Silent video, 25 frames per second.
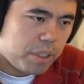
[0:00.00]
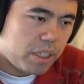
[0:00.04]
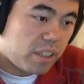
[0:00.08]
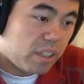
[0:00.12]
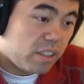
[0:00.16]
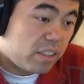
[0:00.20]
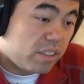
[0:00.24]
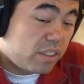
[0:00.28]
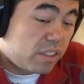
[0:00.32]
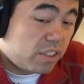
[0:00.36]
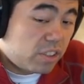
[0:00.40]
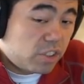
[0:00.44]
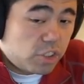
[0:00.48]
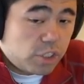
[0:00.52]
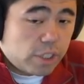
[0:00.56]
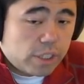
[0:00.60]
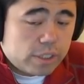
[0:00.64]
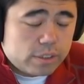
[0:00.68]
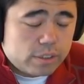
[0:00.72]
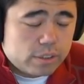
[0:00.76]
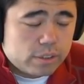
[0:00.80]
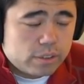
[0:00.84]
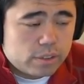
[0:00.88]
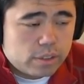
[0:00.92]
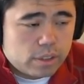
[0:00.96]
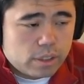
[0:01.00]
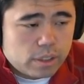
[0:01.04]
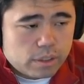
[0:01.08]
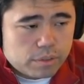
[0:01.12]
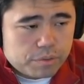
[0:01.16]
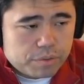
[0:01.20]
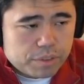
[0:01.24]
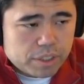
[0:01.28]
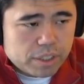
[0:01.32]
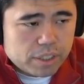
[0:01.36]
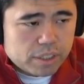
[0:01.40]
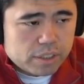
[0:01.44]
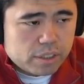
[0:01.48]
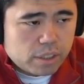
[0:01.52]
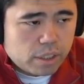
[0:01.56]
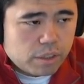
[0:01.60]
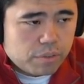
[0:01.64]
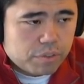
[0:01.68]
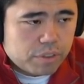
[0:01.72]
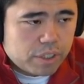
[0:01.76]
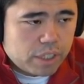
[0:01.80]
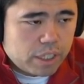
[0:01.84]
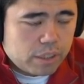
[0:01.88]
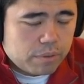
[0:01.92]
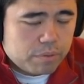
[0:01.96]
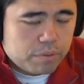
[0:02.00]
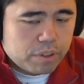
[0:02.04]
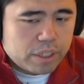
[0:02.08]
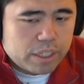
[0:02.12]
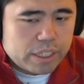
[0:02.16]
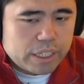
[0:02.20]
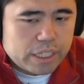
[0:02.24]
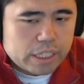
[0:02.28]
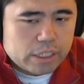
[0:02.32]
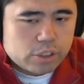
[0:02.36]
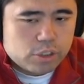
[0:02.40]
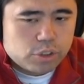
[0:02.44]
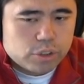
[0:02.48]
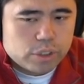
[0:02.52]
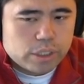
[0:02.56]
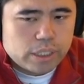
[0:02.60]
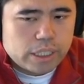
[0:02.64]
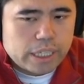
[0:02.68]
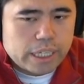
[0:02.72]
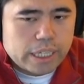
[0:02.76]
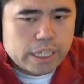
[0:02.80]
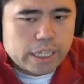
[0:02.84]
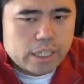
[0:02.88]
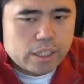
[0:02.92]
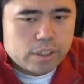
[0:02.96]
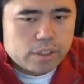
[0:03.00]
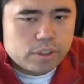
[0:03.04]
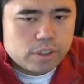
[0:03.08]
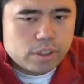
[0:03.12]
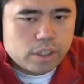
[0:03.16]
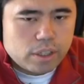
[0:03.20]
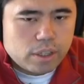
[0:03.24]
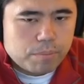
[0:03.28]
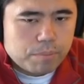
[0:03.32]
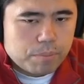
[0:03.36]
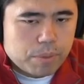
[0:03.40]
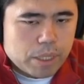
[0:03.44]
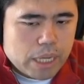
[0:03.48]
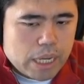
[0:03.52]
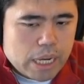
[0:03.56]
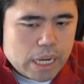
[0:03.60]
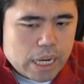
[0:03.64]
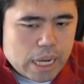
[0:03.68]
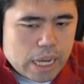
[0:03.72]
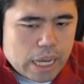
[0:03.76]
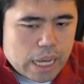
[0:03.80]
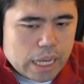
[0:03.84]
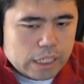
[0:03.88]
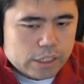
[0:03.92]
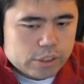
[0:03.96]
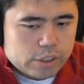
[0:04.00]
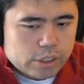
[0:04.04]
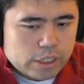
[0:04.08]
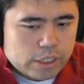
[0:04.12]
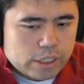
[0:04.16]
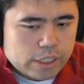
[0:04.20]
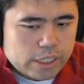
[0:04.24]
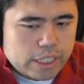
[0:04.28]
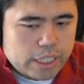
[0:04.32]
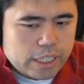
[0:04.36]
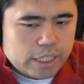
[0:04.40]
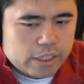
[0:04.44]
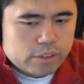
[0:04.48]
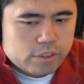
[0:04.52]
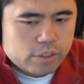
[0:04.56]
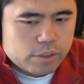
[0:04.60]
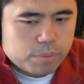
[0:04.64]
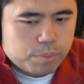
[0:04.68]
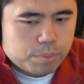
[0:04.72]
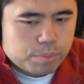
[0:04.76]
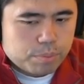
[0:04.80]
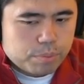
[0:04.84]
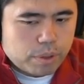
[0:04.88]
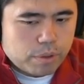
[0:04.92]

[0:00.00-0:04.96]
because chess is a very tough game financially and um as in the case of,